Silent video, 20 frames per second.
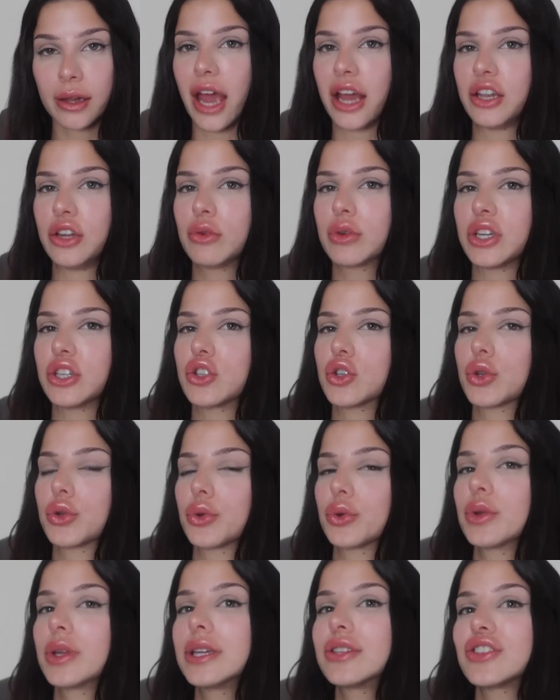and you can
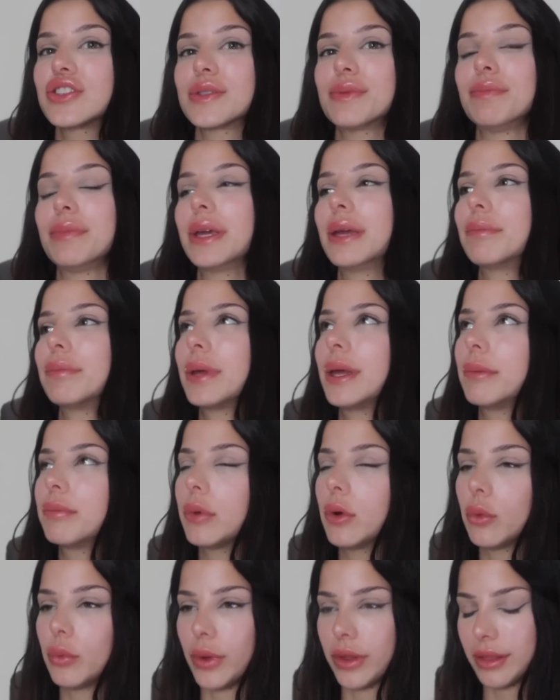truly just meet
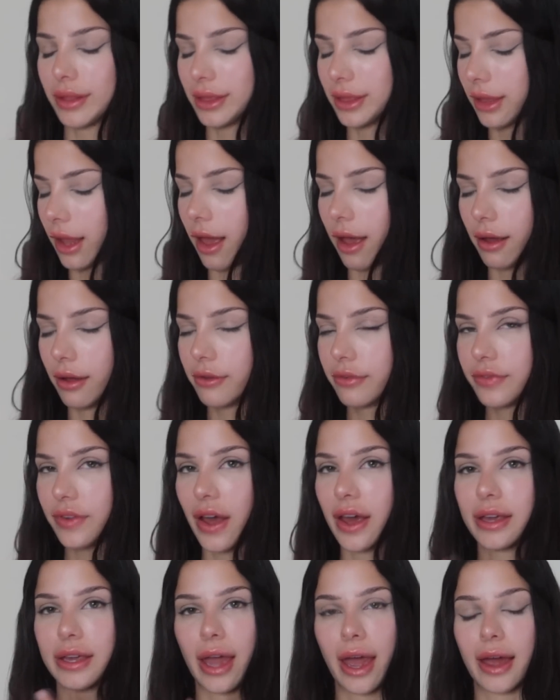people with love,
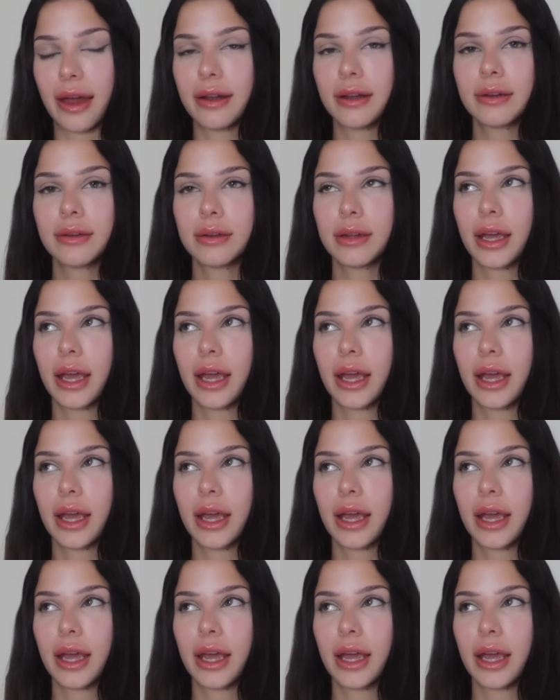again,